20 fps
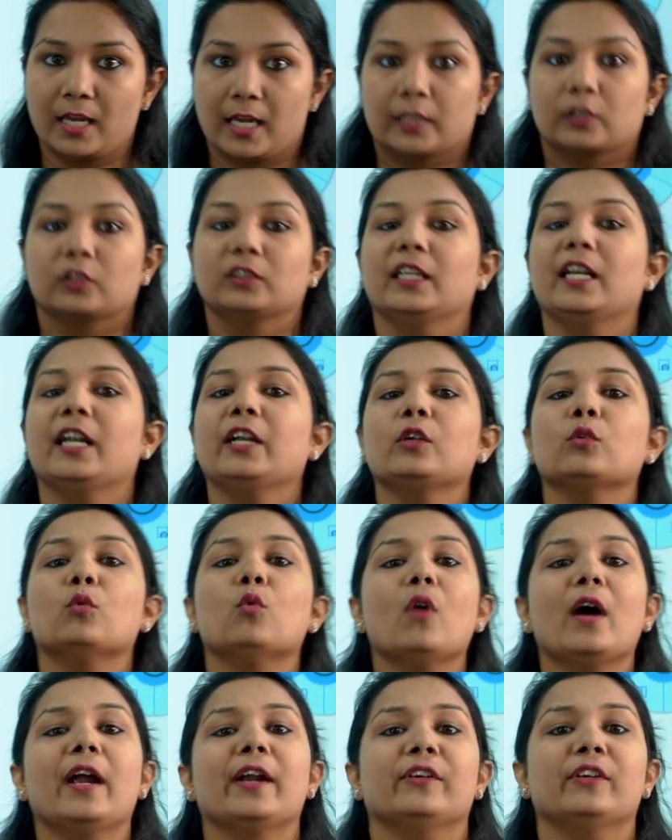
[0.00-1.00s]
So there are
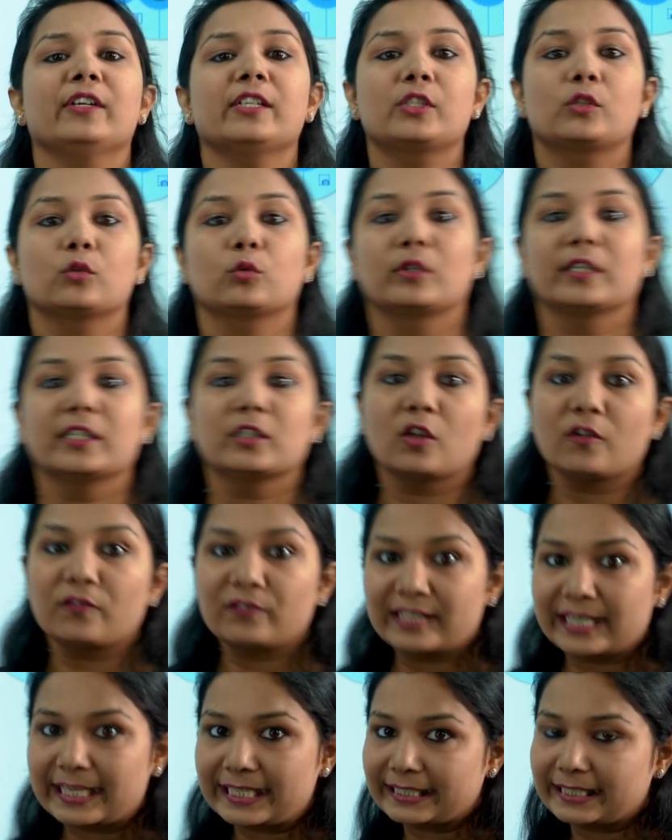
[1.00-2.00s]
200 students of
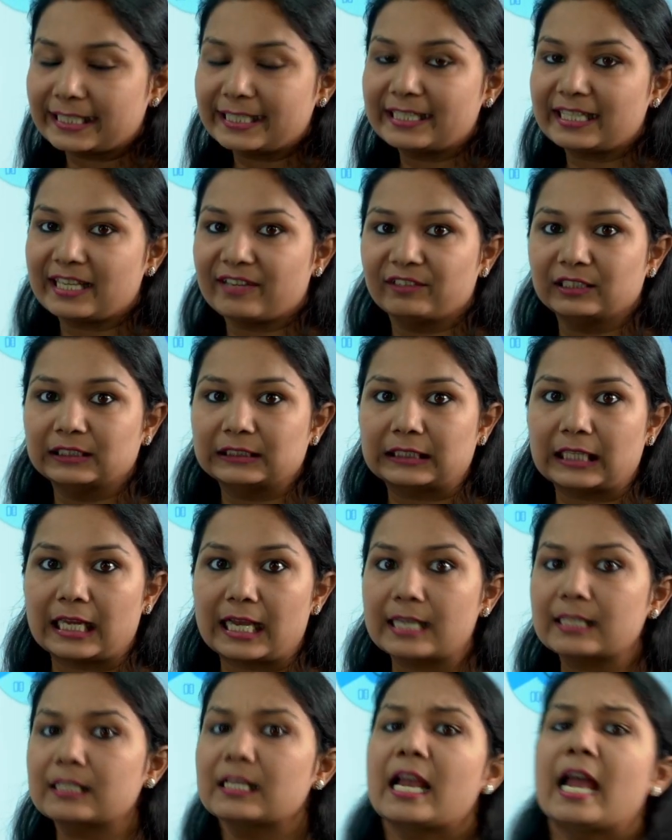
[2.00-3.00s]
6th and 7th
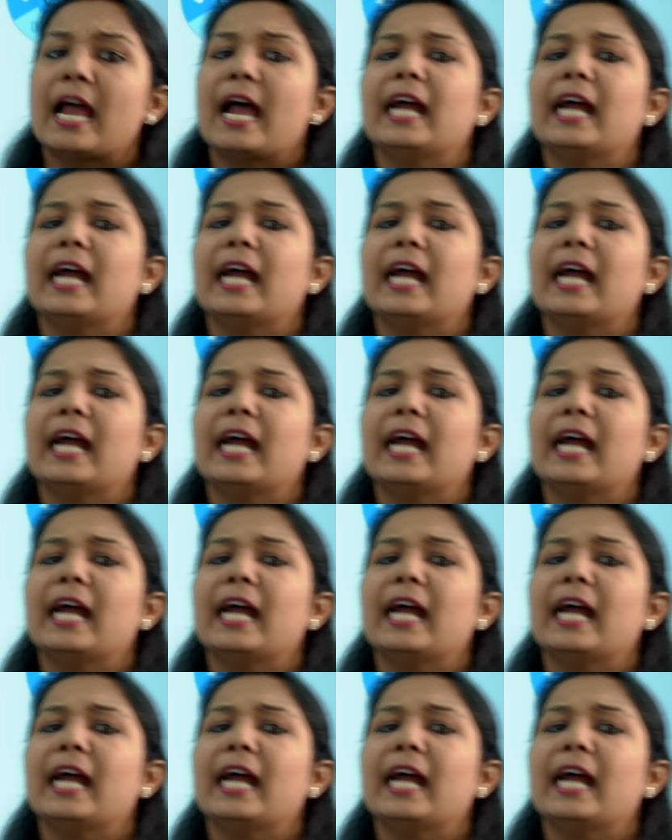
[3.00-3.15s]
class,